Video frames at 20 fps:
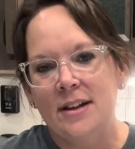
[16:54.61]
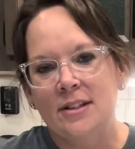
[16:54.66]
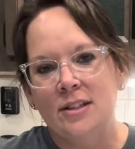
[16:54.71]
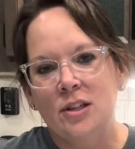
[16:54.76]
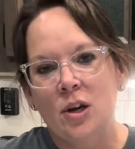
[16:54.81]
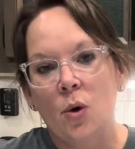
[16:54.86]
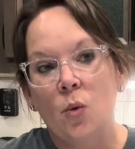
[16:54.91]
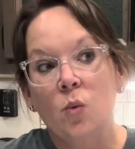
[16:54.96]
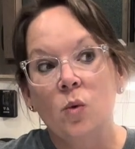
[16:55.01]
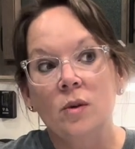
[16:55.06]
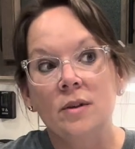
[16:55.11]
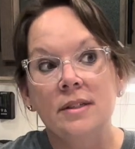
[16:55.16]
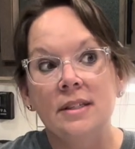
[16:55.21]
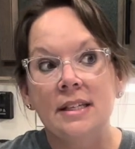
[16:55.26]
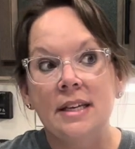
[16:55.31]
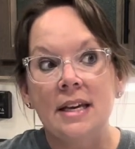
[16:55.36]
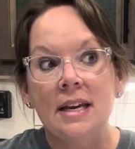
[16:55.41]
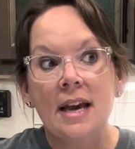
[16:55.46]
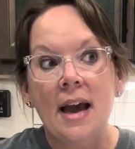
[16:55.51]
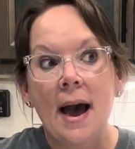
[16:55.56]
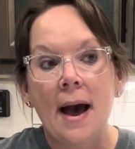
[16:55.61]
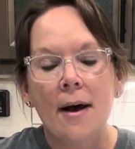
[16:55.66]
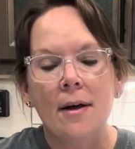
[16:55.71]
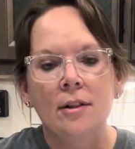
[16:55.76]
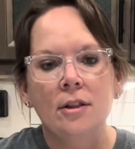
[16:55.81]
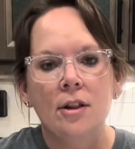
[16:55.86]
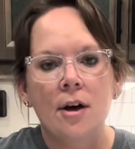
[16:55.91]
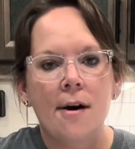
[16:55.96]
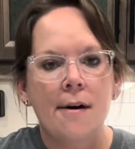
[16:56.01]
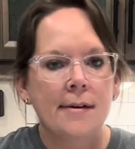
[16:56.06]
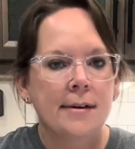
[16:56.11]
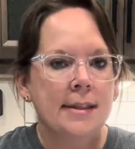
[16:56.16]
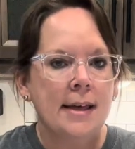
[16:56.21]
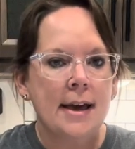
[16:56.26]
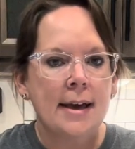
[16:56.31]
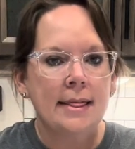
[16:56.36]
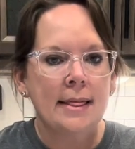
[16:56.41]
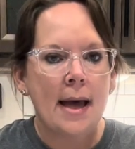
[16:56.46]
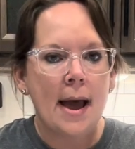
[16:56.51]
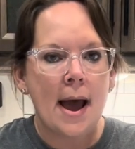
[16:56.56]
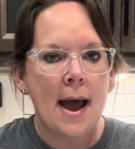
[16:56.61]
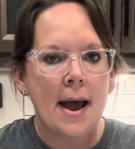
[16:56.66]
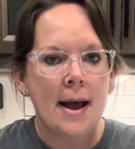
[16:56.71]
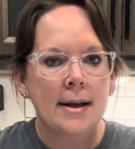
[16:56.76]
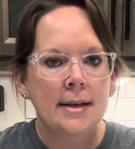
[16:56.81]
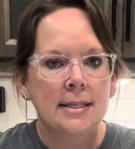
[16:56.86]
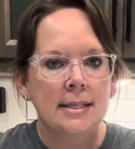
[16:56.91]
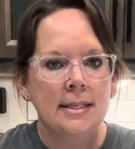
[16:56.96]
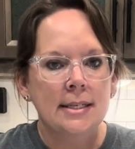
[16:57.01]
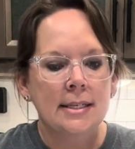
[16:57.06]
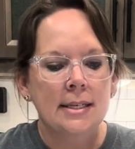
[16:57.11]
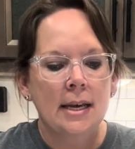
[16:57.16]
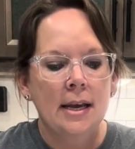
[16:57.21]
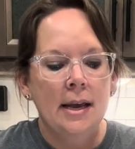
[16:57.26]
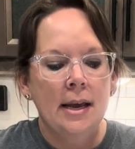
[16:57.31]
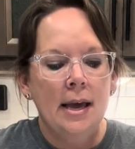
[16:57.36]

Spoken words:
So we'll see how long they last